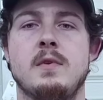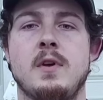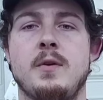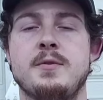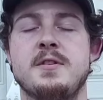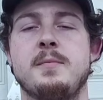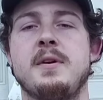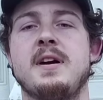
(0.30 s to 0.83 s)
Hey,
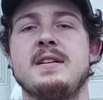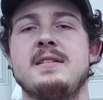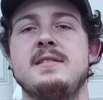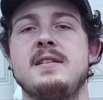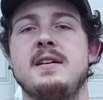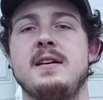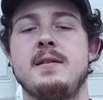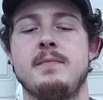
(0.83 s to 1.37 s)
what's up guys,
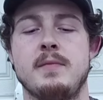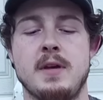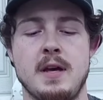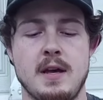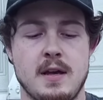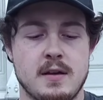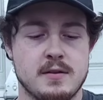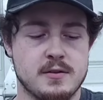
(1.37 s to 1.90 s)
it's Iggy.
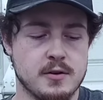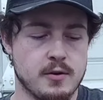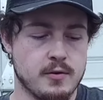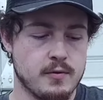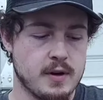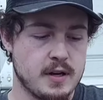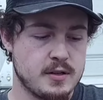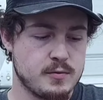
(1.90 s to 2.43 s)

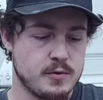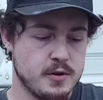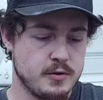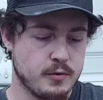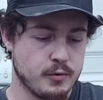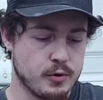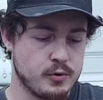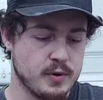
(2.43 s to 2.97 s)
So I just want
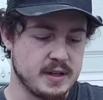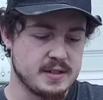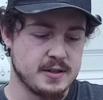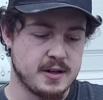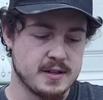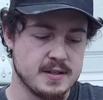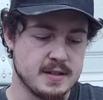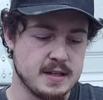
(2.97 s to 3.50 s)
to do a real quick
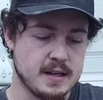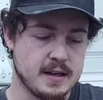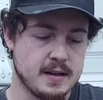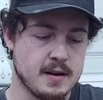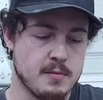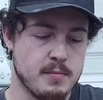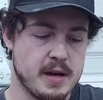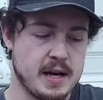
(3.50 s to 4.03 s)
talk
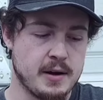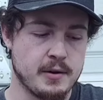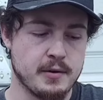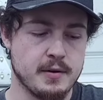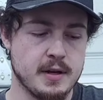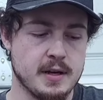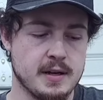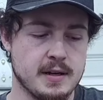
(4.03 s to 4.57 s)
today
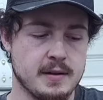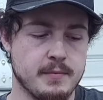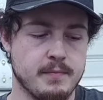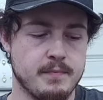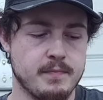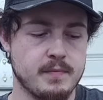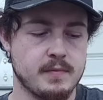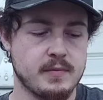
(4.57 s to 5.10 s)

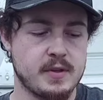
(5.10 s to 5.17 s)
about